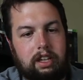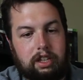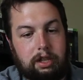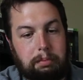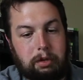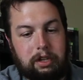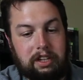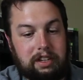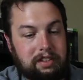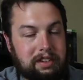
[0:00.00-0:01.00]
the point
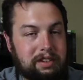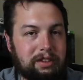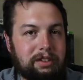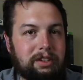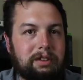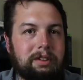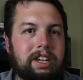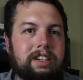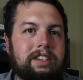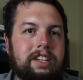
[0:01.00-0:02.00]
isn't to look
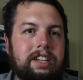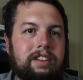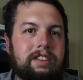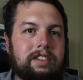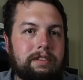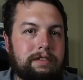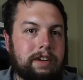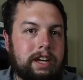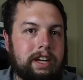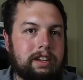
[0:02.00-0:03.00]
great, it's to
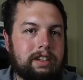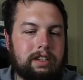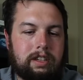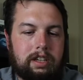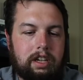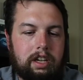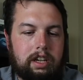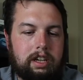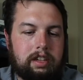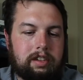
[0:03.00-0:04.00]
find.
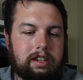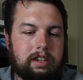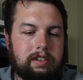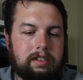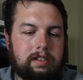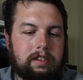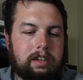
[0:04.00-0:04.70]
And as long as it's